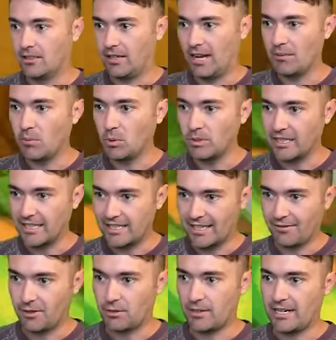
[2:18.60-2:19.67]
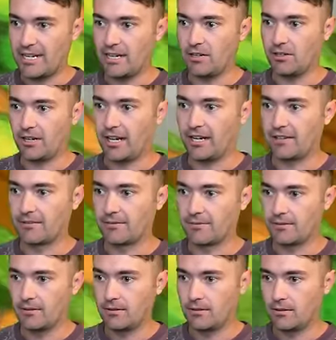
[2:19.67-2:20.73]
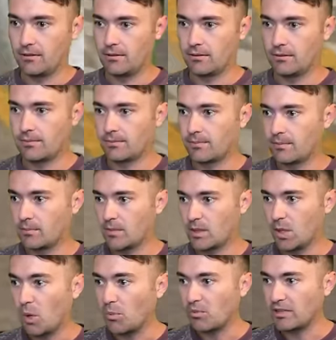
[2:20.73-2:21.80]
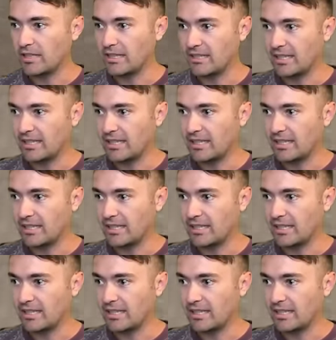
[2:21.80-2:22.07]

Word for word: I'm only at seventh right now, okay. Hopefully a